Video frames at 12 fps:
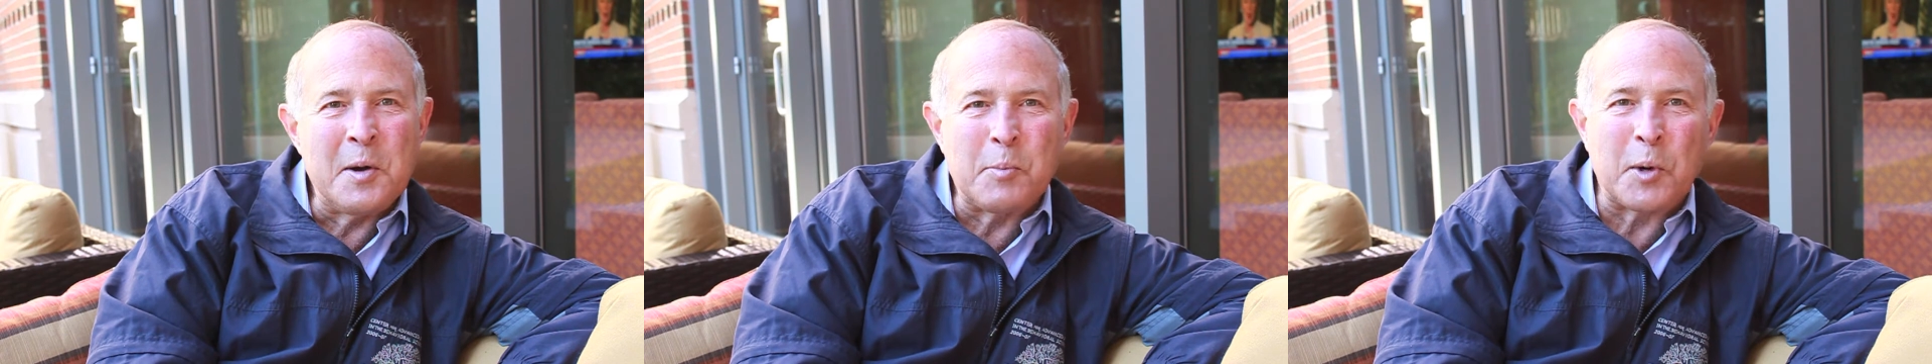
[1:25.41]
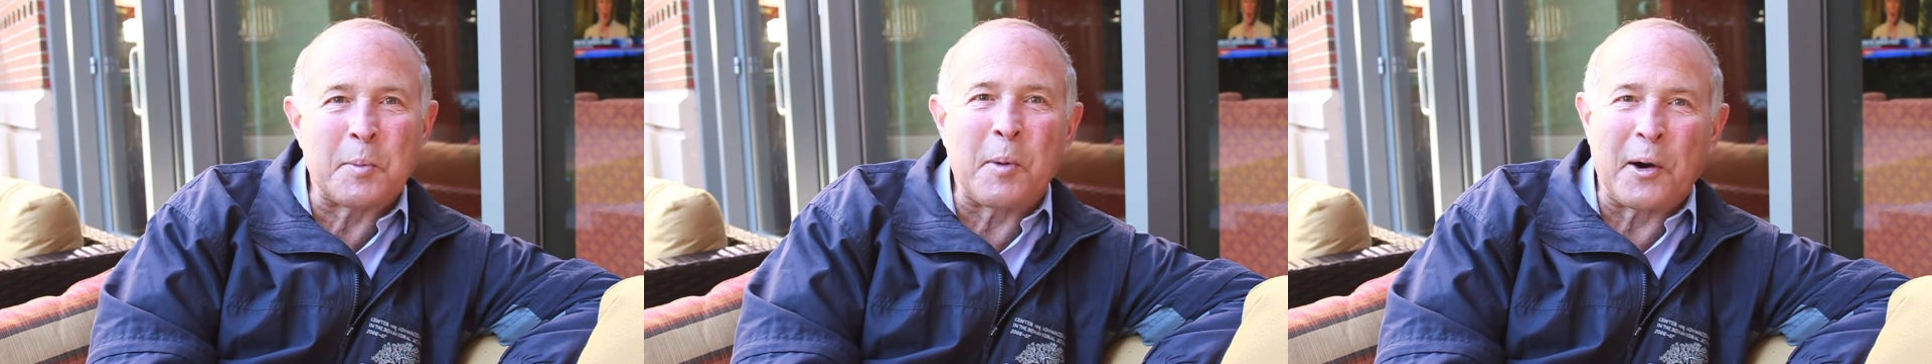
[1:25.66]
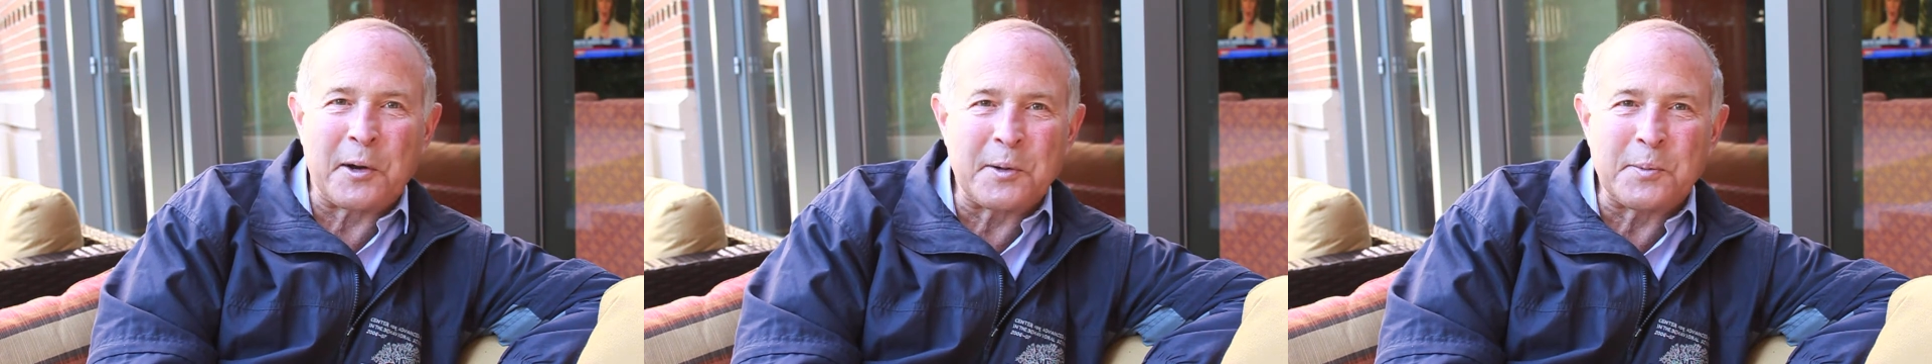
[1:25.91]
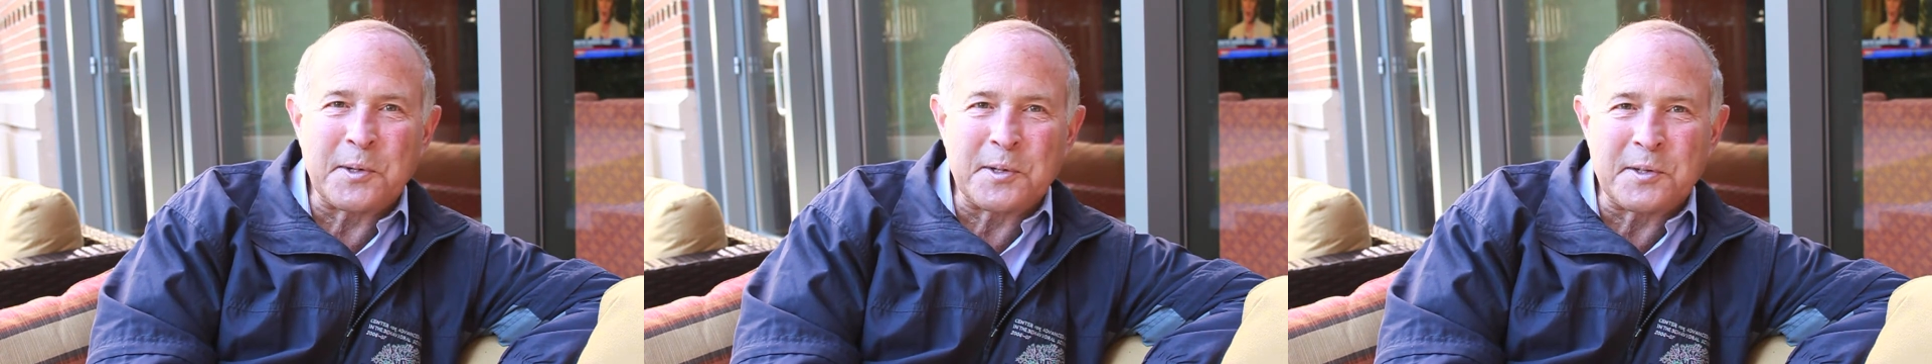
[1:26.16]
book
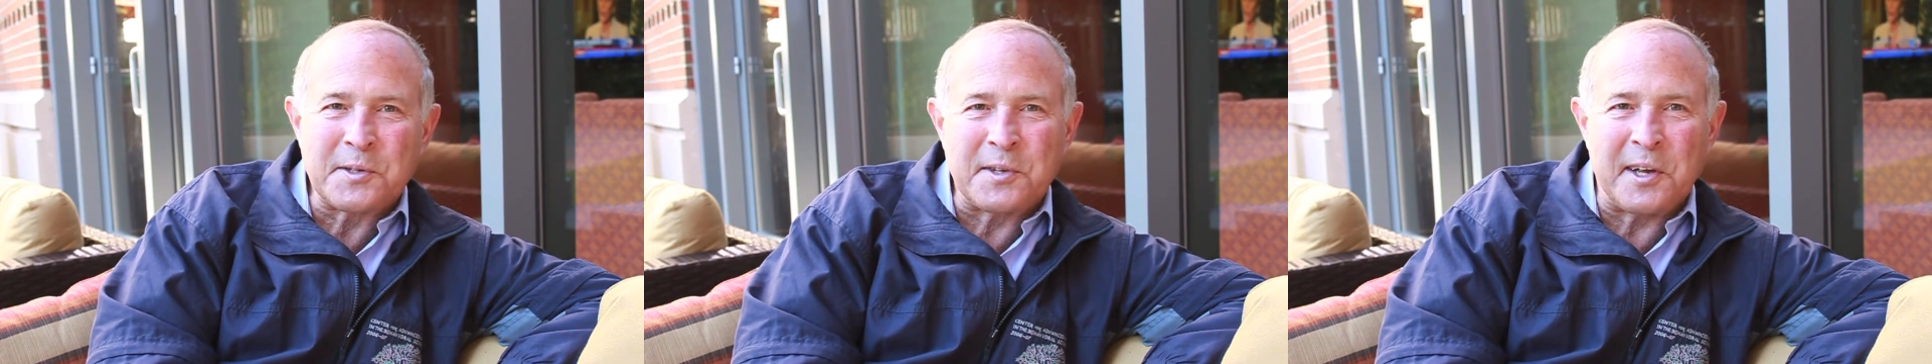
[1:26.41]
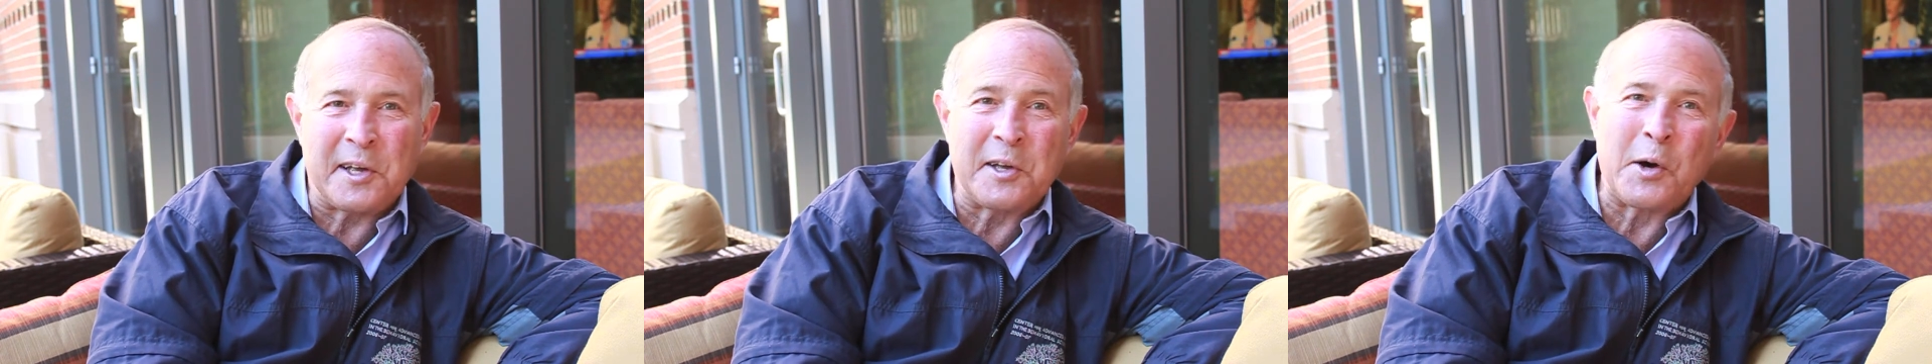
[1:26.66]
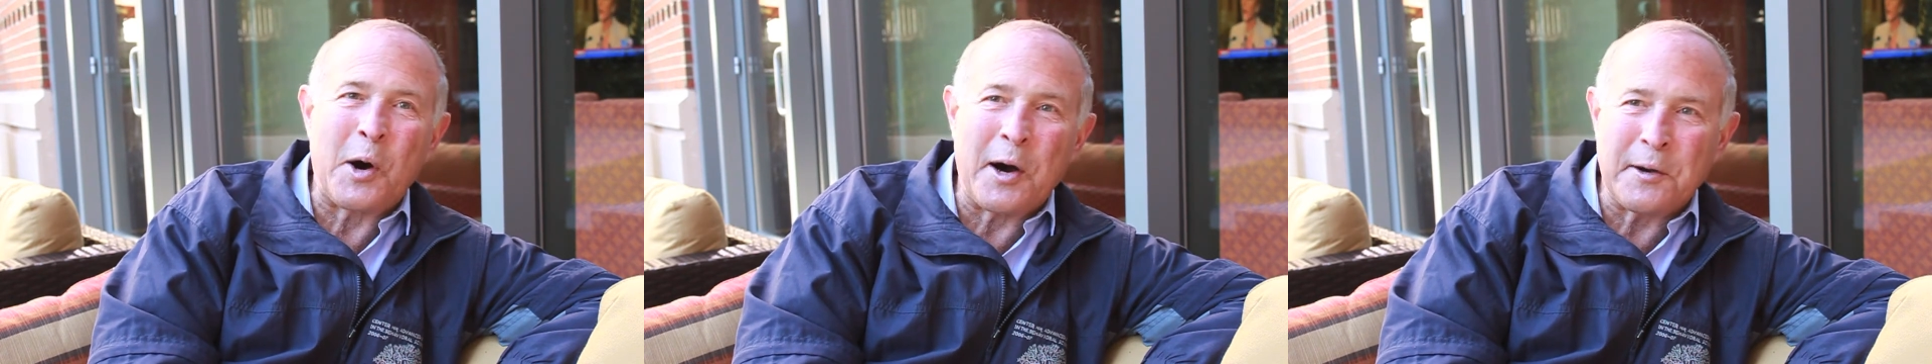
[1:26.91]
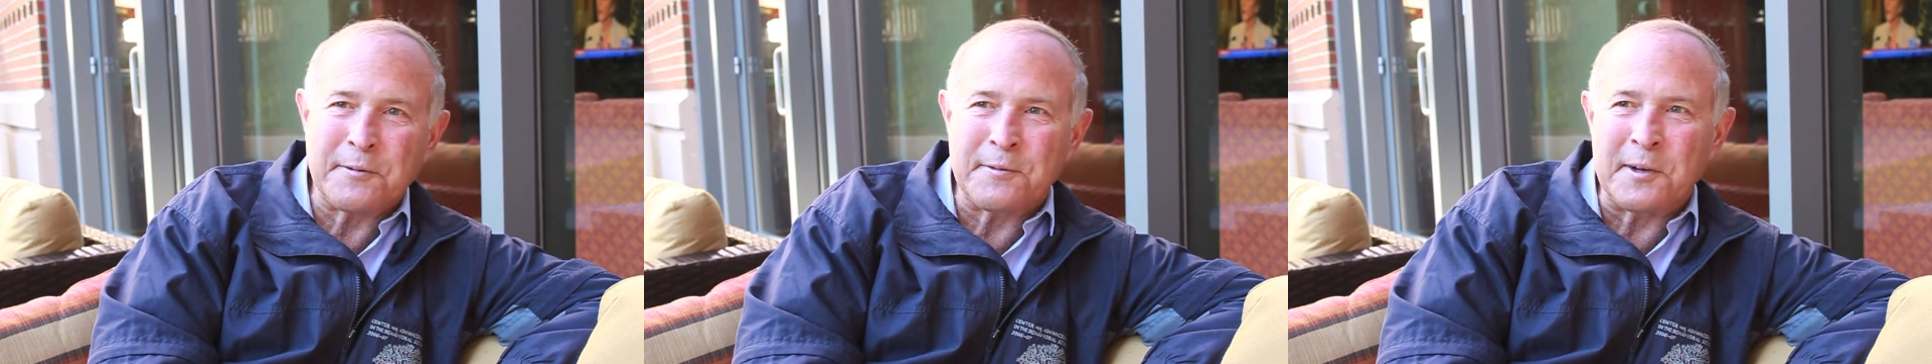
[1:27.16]
market was taking
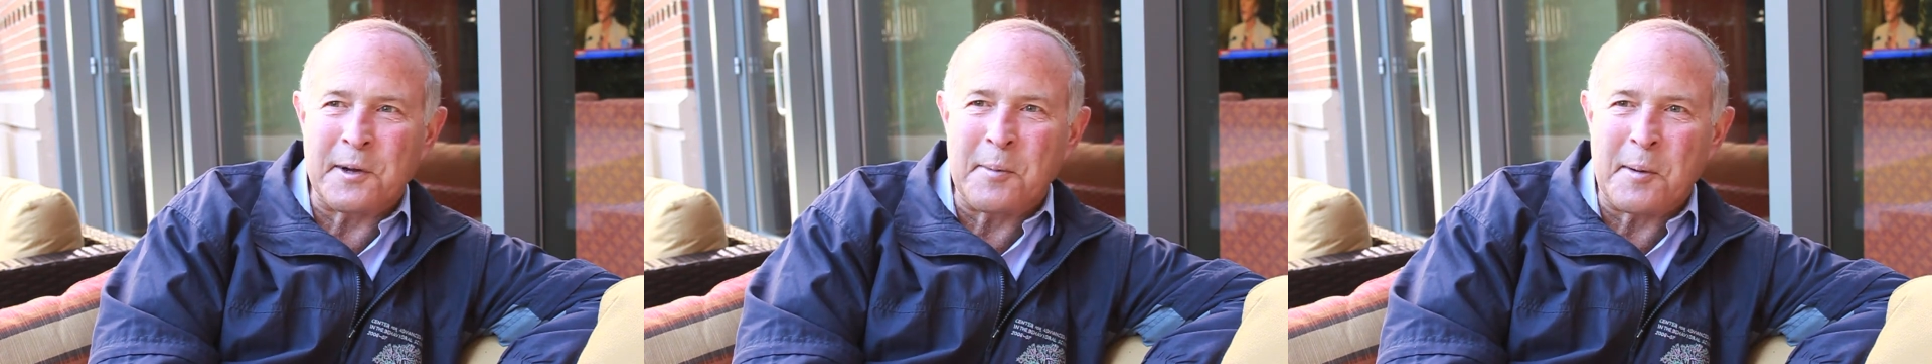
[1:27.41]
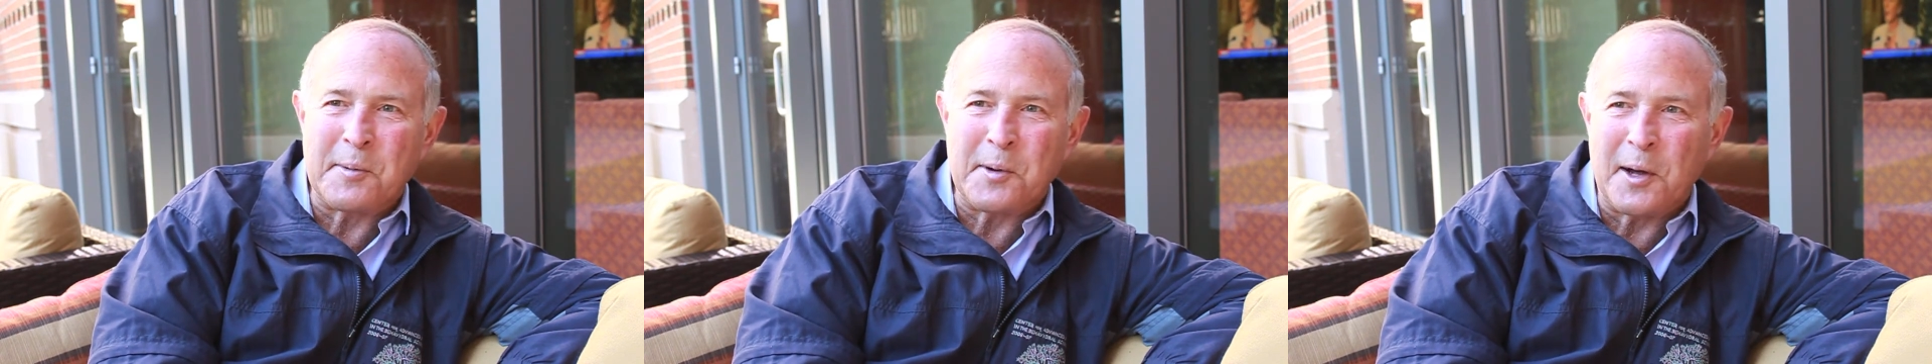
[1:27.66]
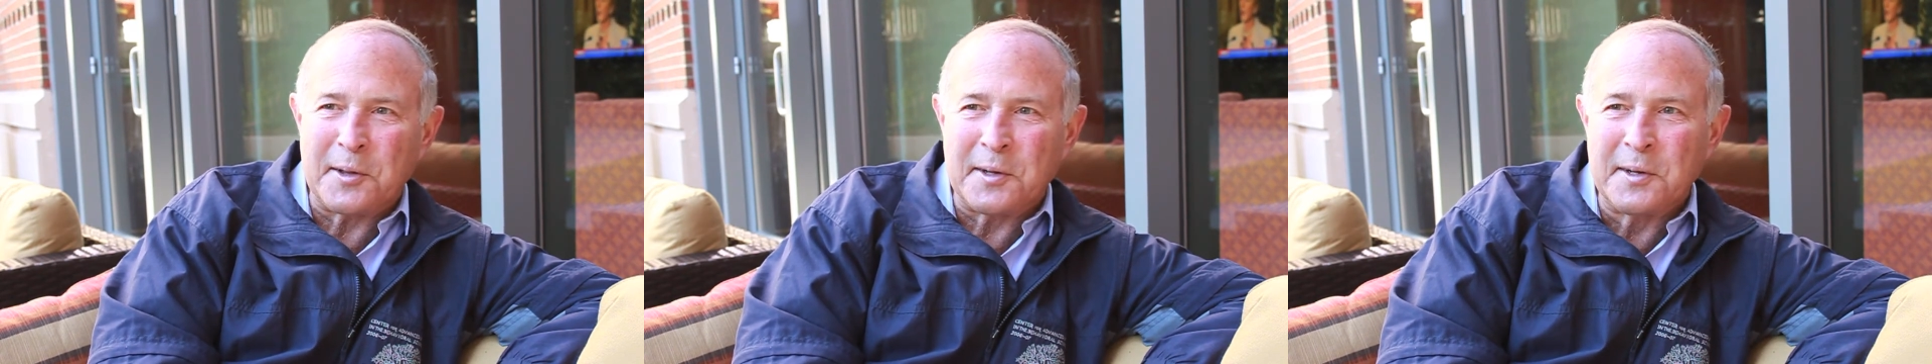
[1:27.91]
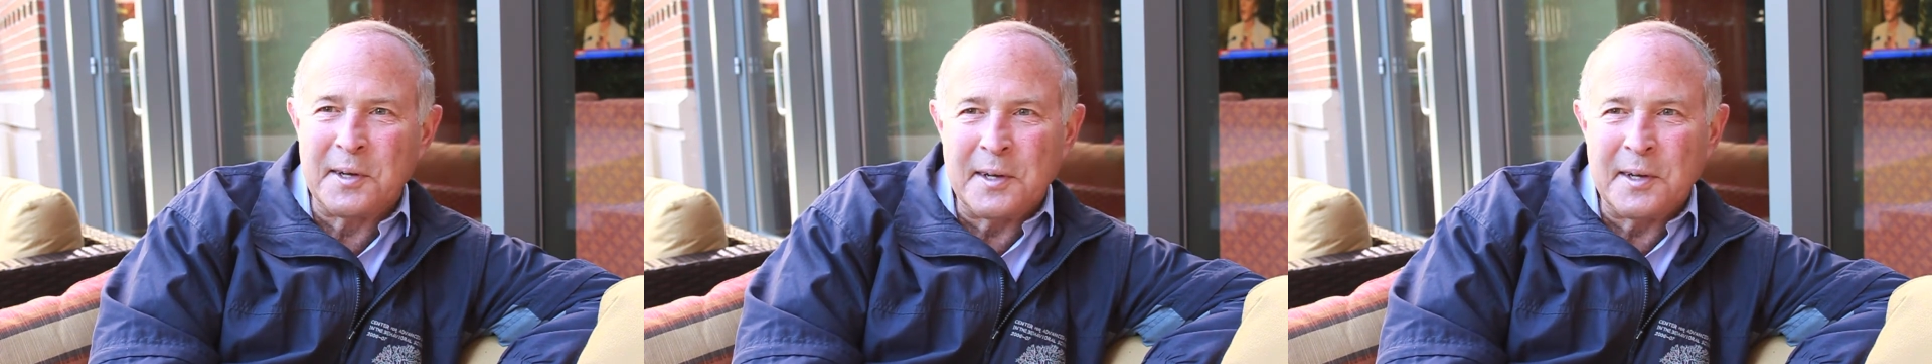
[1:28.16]
off. I remember all the